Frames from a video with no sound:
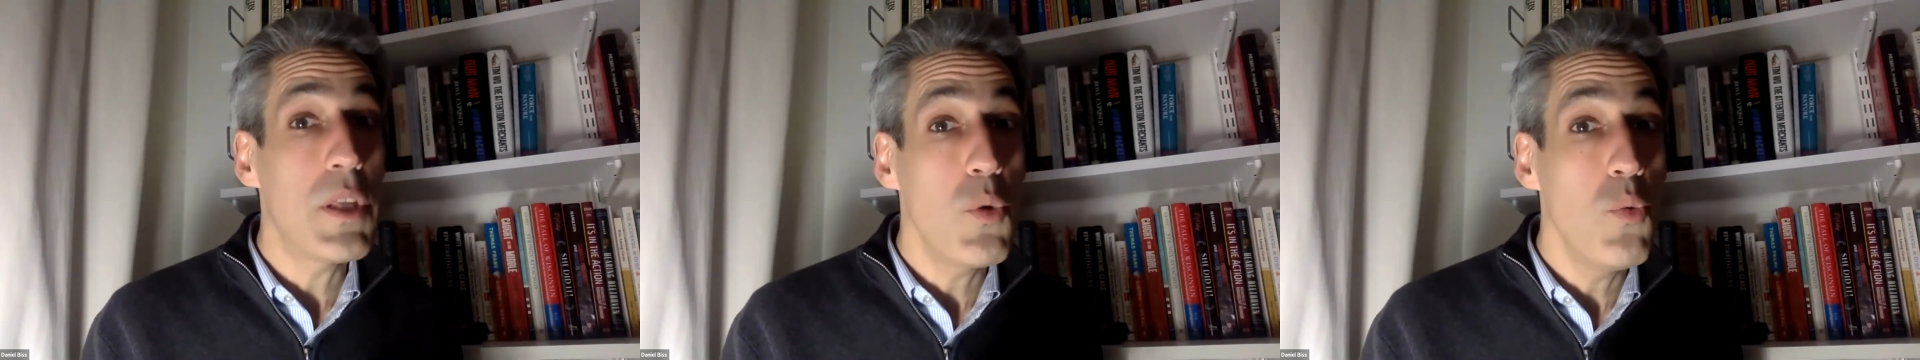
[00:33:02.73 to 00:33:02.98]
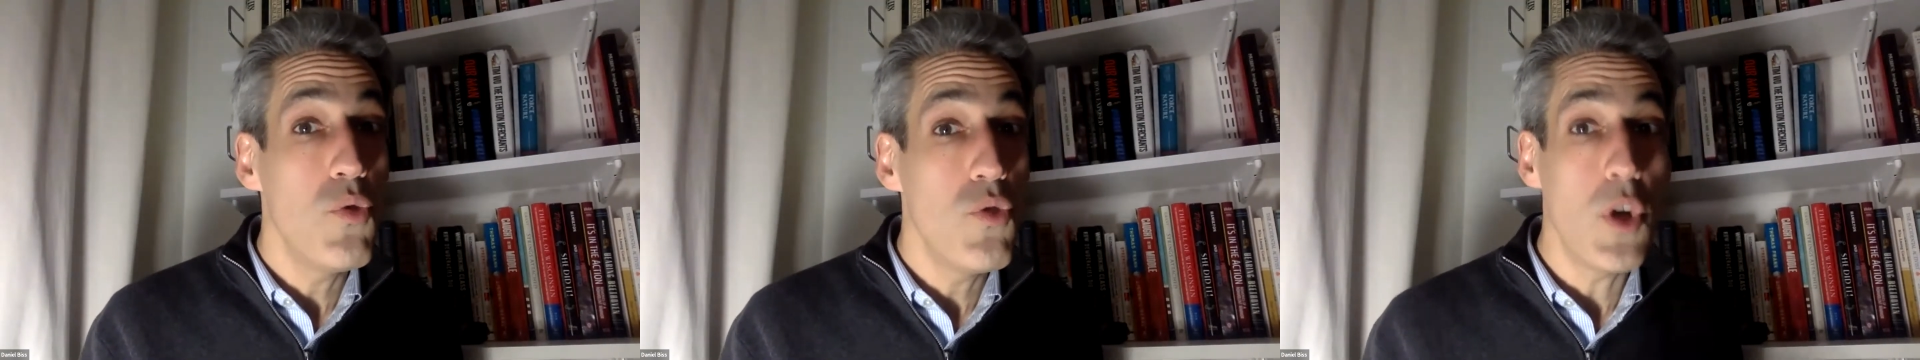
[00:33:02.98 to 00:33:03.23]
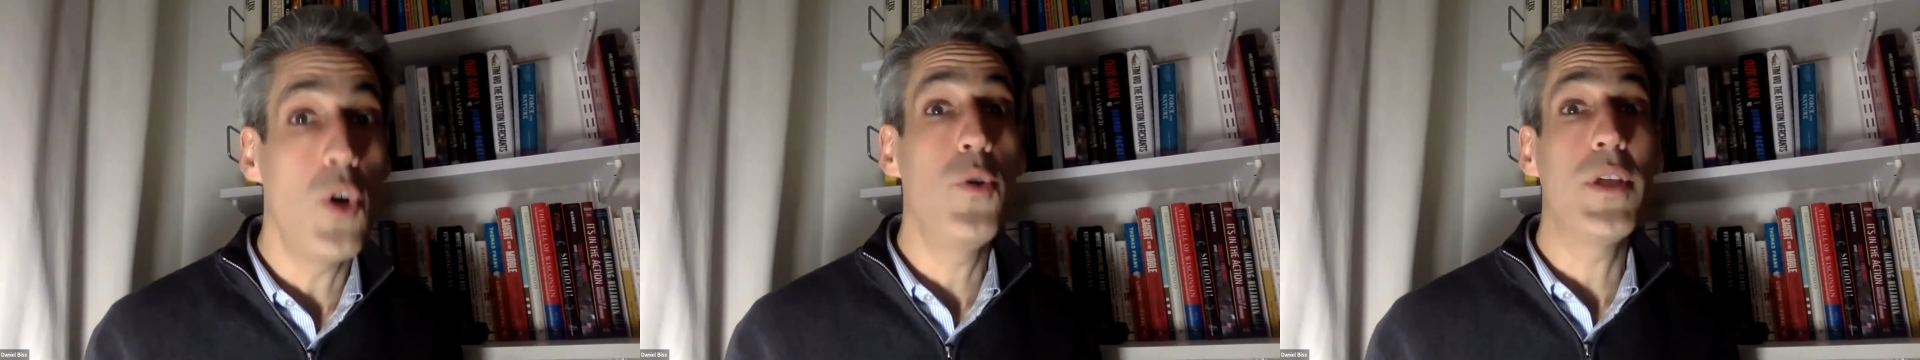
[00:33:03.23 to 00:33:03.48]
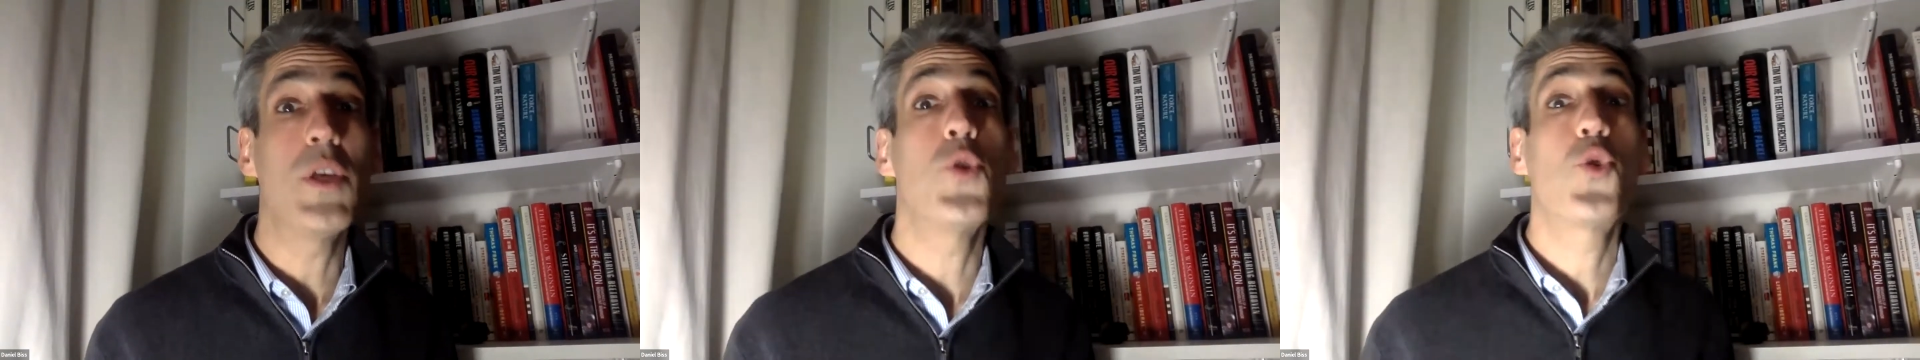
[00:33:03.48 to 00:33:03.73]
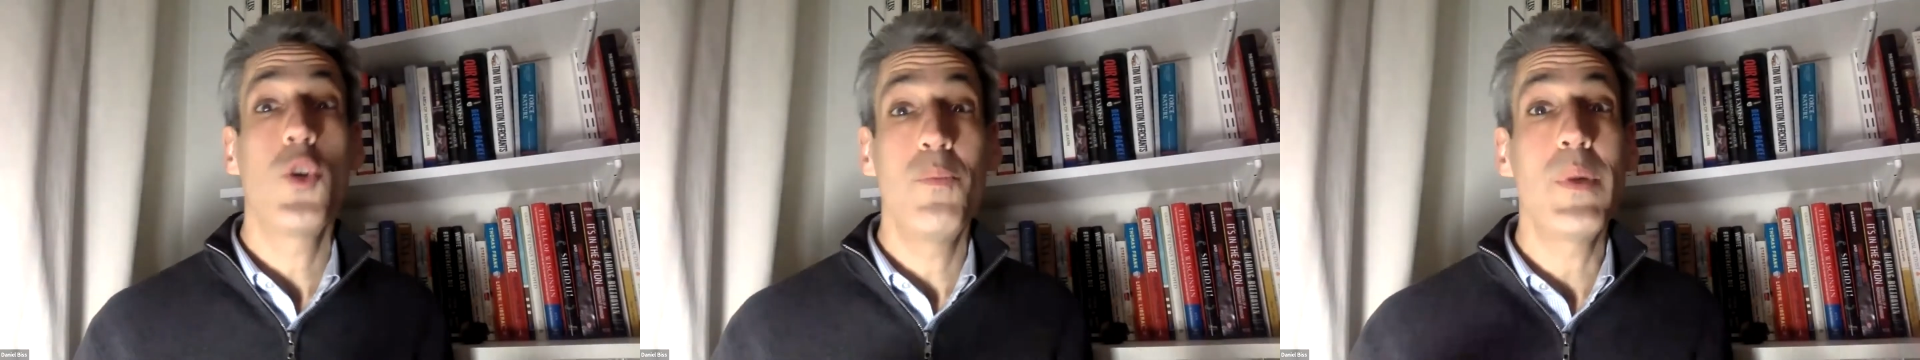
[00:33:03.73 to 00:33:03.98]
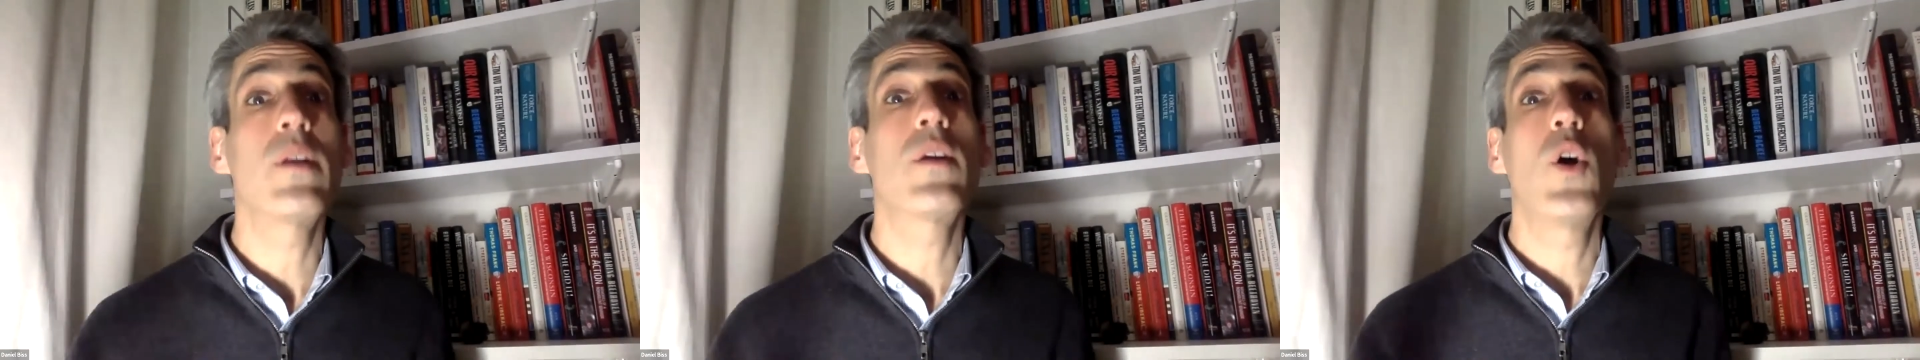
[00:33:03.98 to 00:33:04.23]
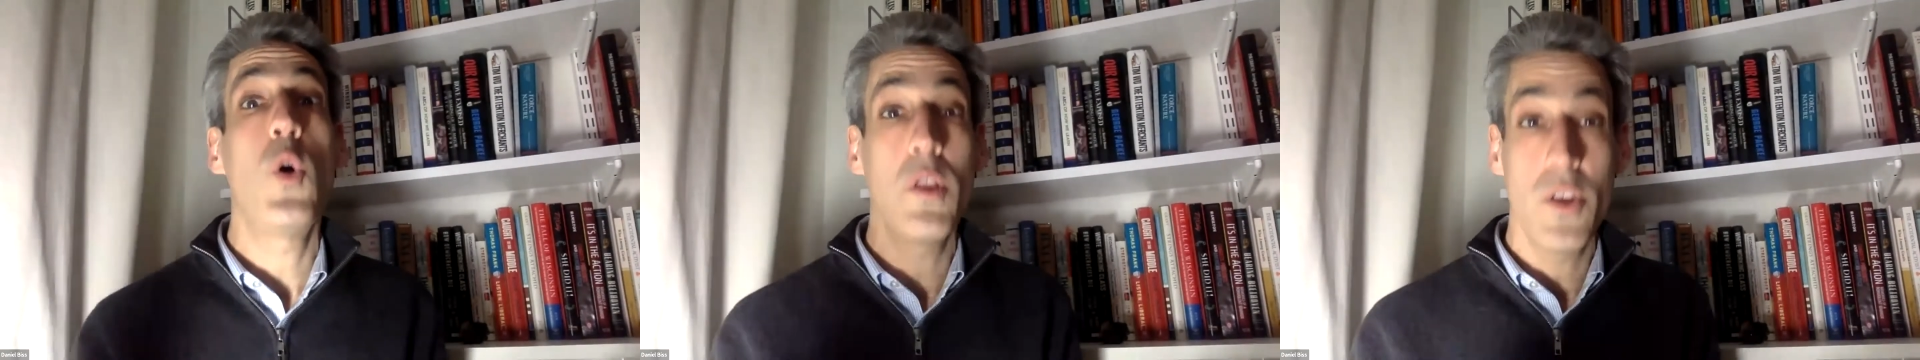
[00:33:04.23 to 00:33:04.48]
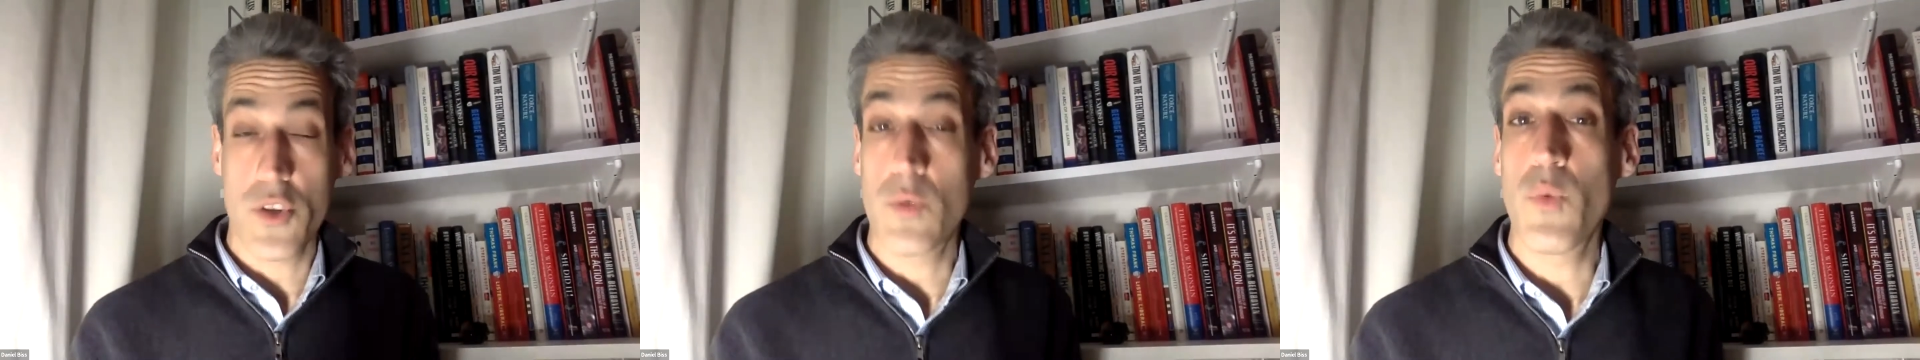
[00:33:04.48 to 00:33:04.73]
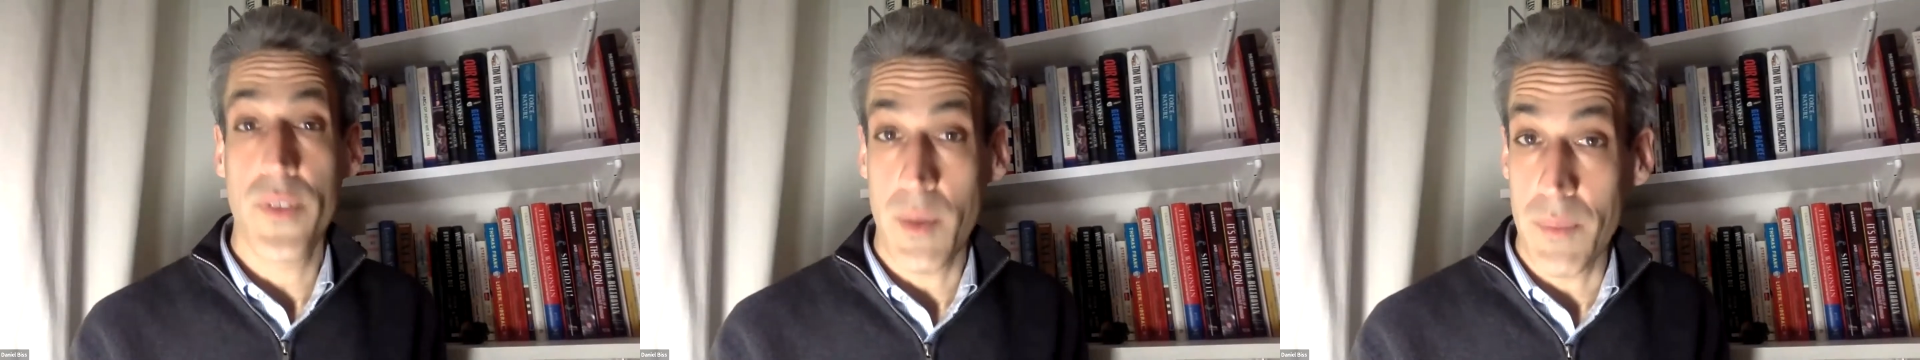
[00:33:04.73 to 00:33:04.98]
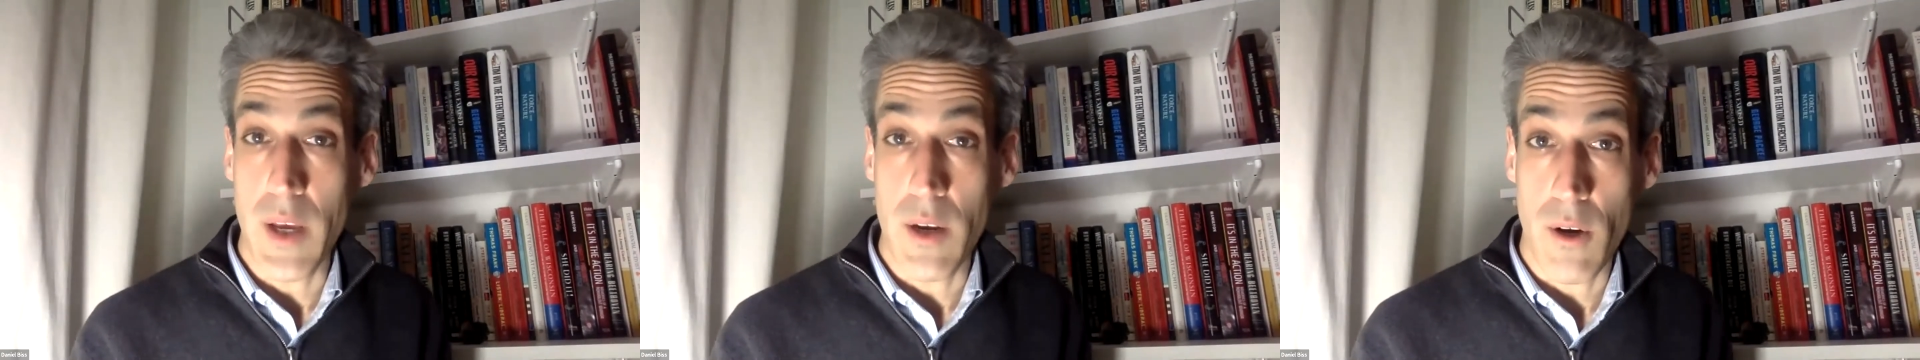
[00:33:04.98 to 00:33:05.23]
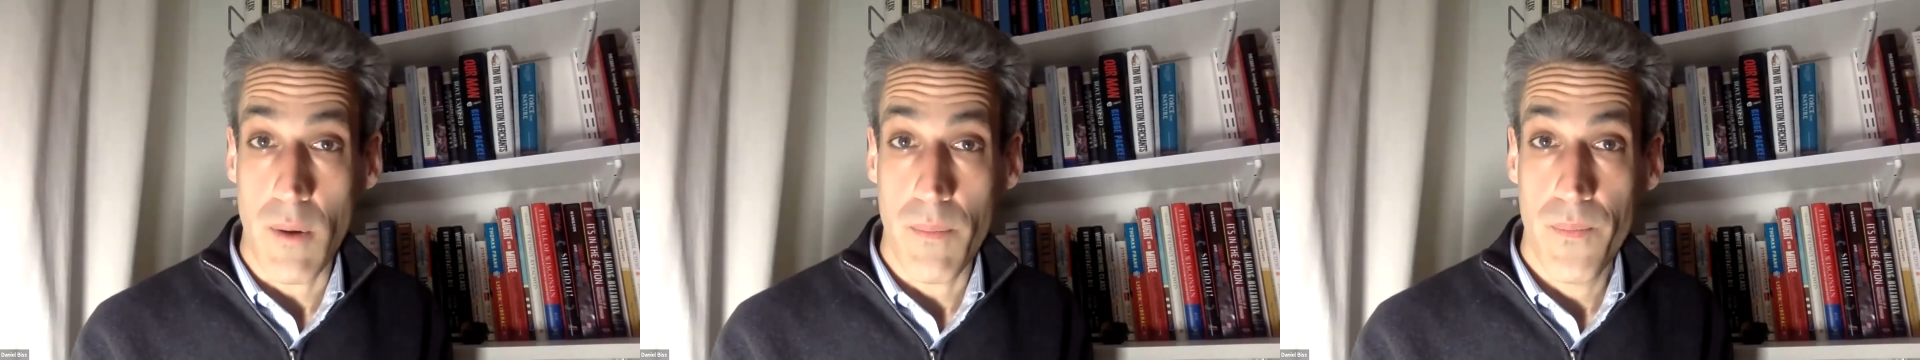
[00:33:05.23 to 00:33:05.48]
you know that you could be in coalition with them later.